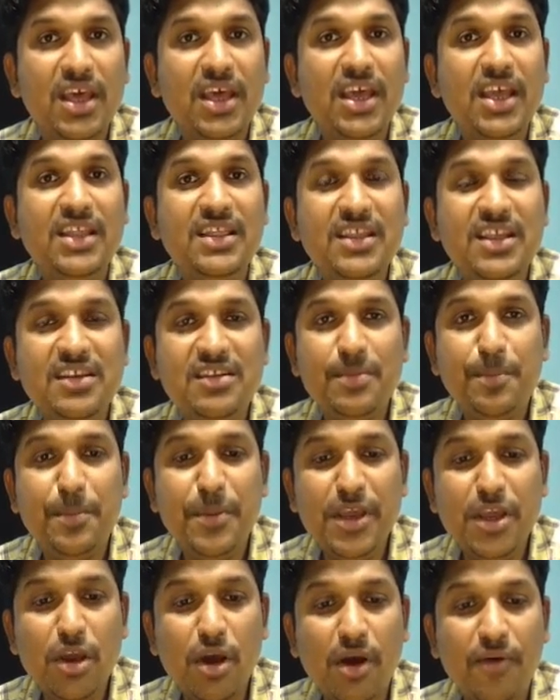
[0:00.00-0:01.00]
In this
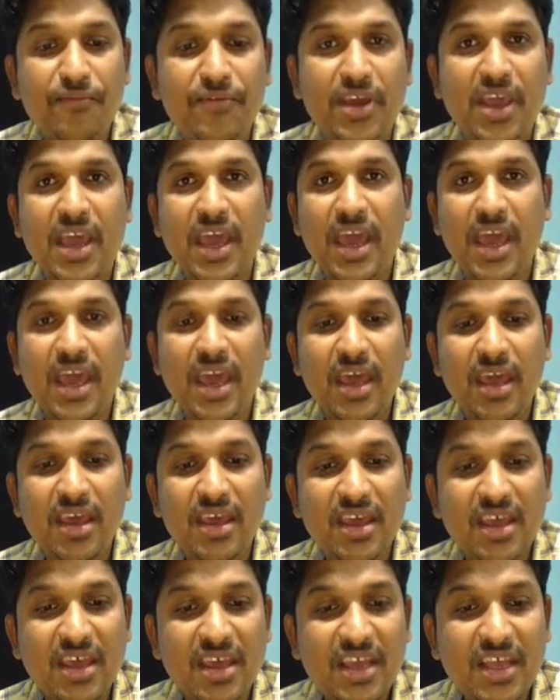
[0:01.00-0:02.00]
P of k,
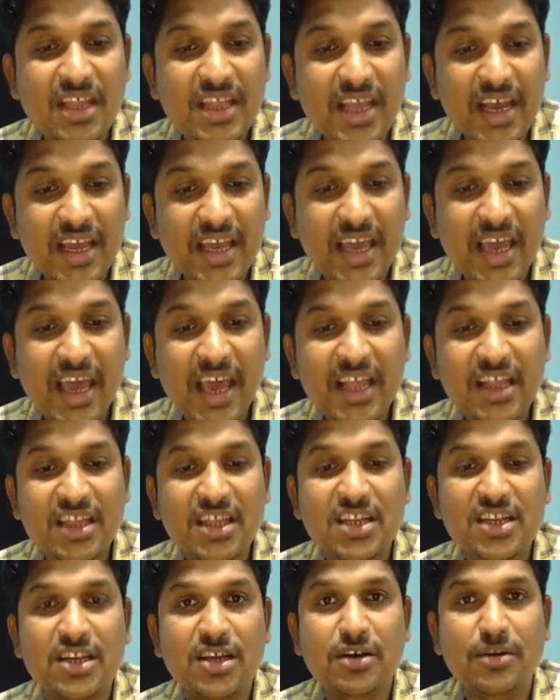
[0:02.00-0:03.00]
in the
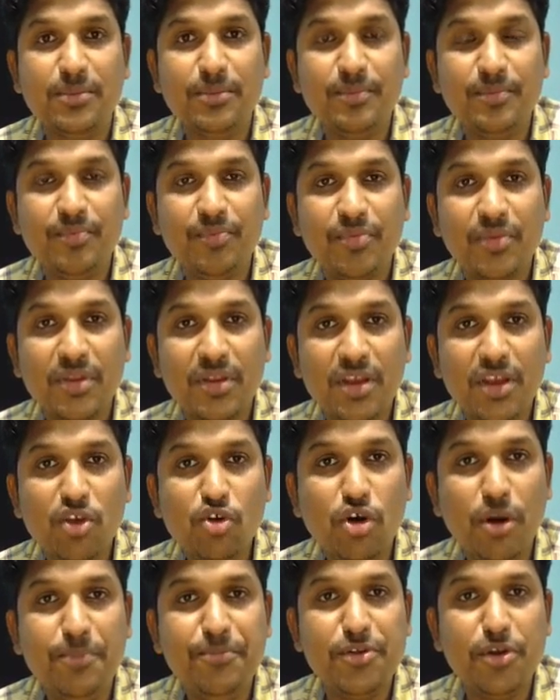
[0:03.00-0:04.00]
kth term,
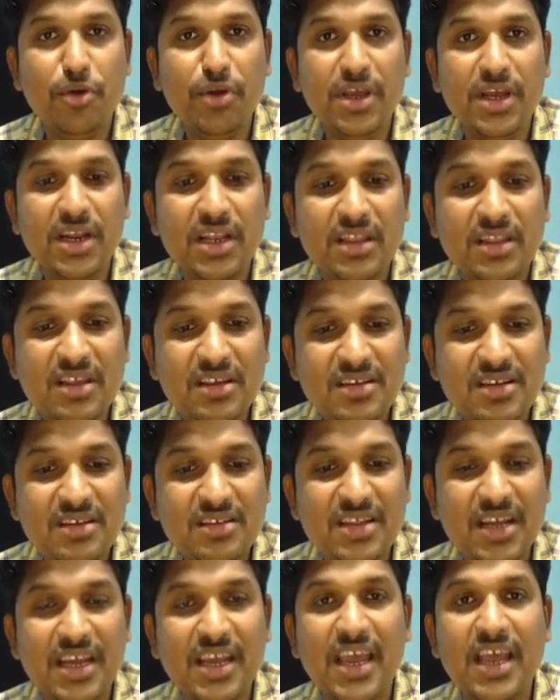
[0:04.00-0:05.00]
you observe here, this is
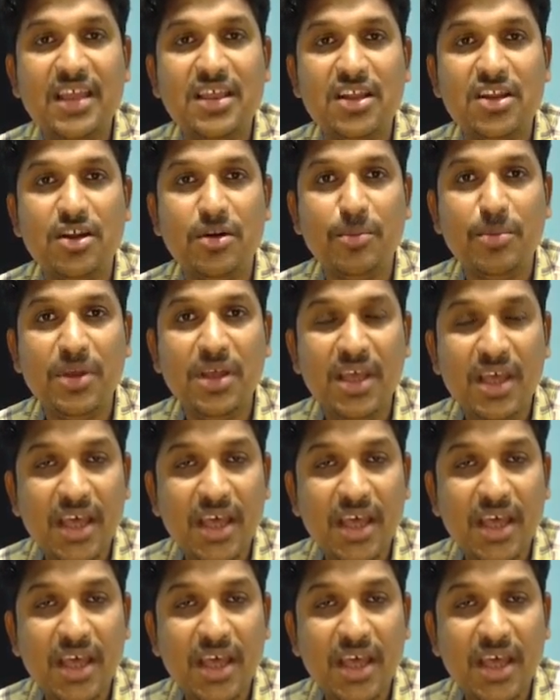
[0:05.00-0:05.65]
the kth term.